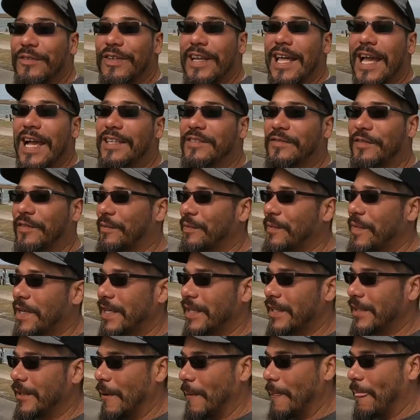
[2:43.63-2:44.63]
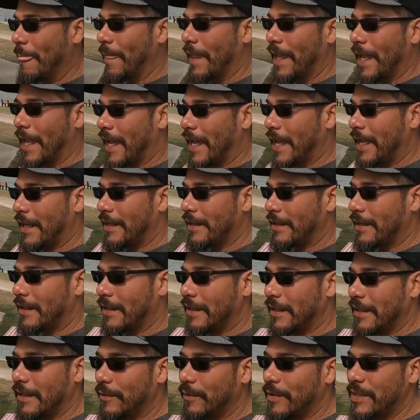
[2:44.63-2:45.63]
relax for a minute.
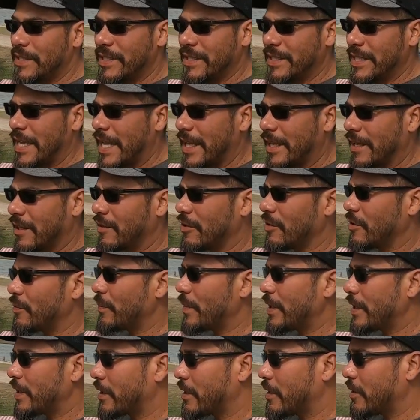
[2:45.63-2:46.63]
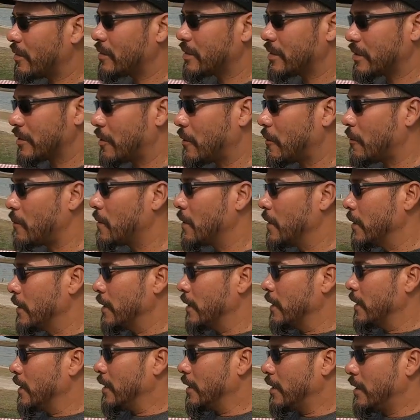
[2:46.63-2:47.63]
And we just got here a little bit ago, so
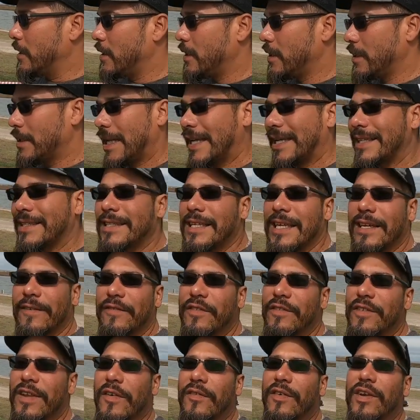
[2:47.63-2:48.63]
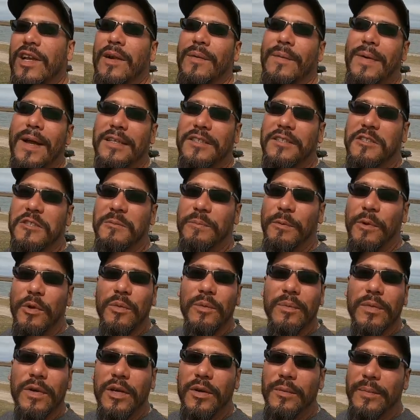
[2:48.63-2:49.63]
like I said, if you never come out to
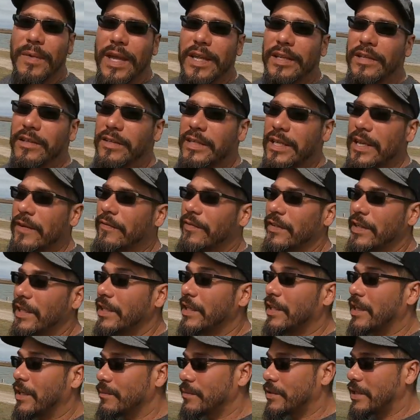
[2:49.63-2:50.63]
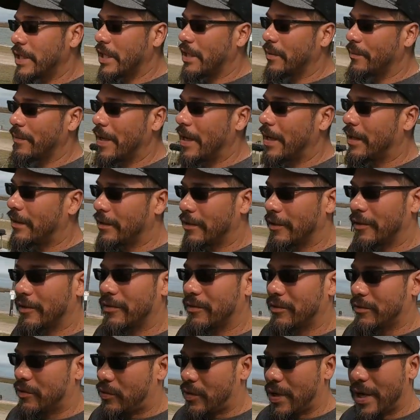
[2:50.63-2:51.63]
Spoonbill, man, you definitely need to come check them out. They're
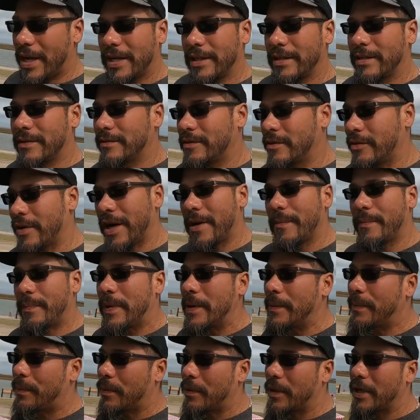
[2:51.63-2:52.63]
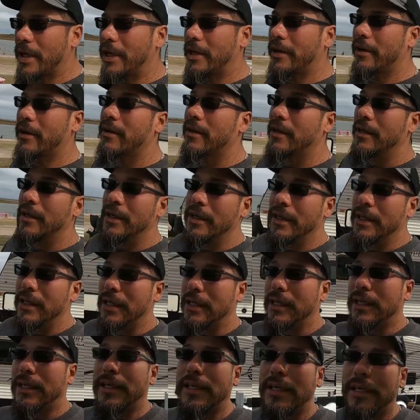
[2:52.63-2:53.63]
great, great people here,
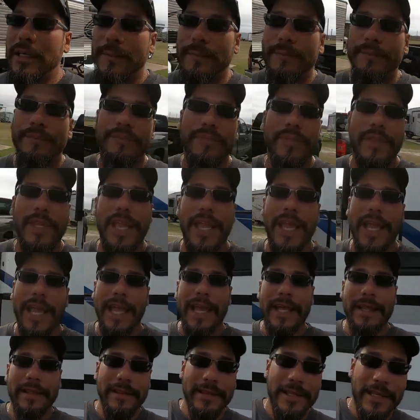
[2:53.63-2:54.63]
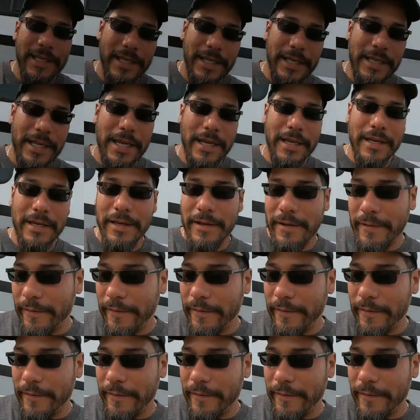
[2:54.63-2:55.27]
and the